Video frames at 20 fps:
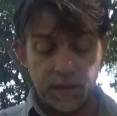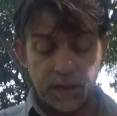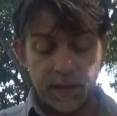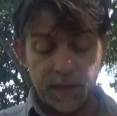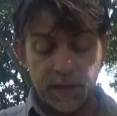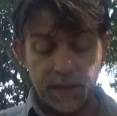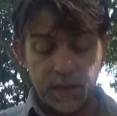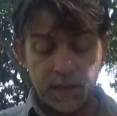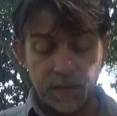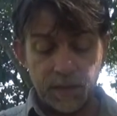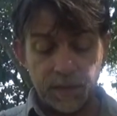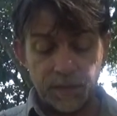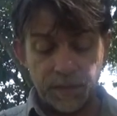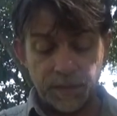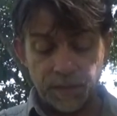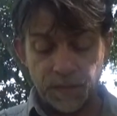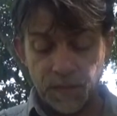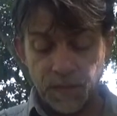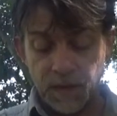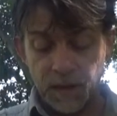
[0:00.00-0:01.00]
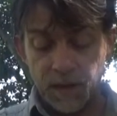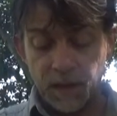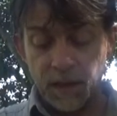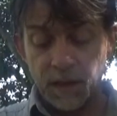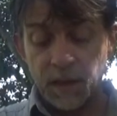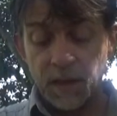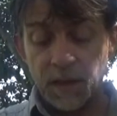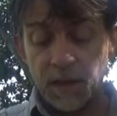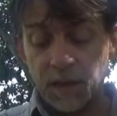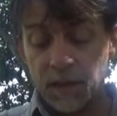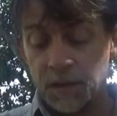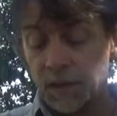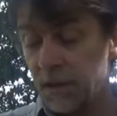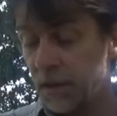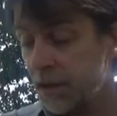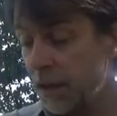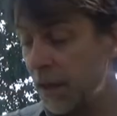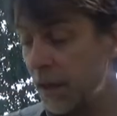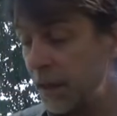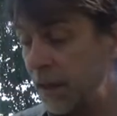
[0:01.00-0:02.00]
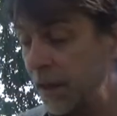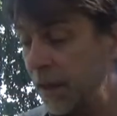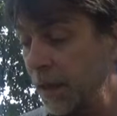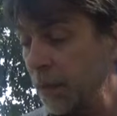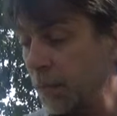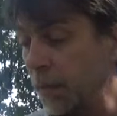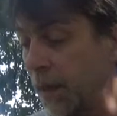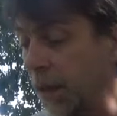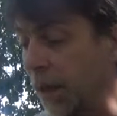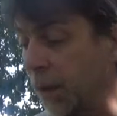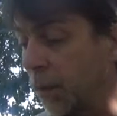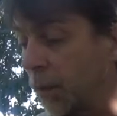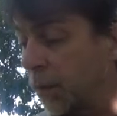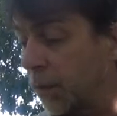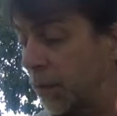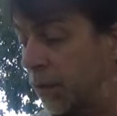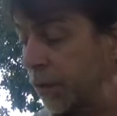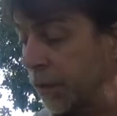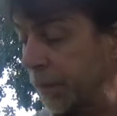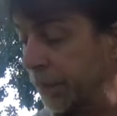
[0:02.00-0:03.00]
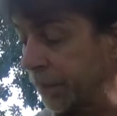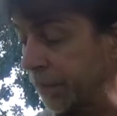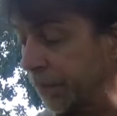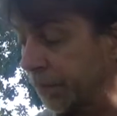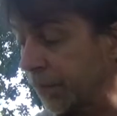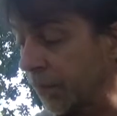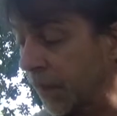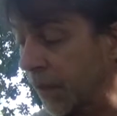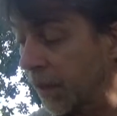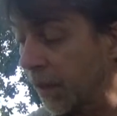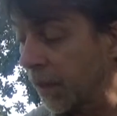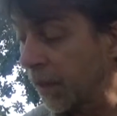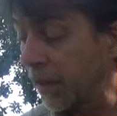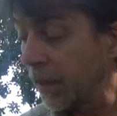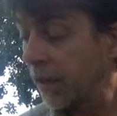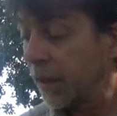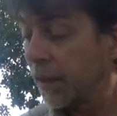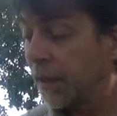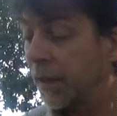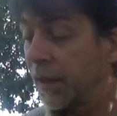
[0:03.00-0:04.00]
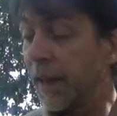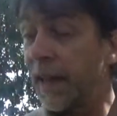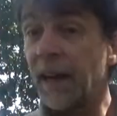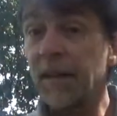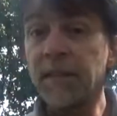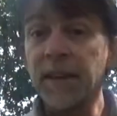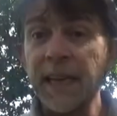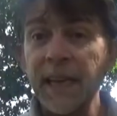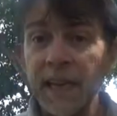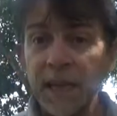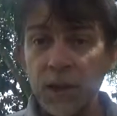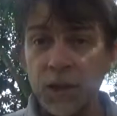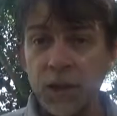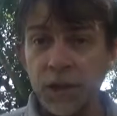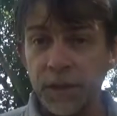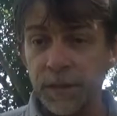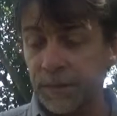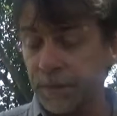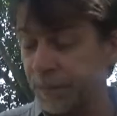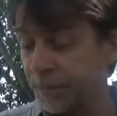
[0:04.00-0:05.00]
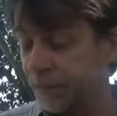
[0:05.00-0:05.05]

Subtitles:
Now, talking about navigation.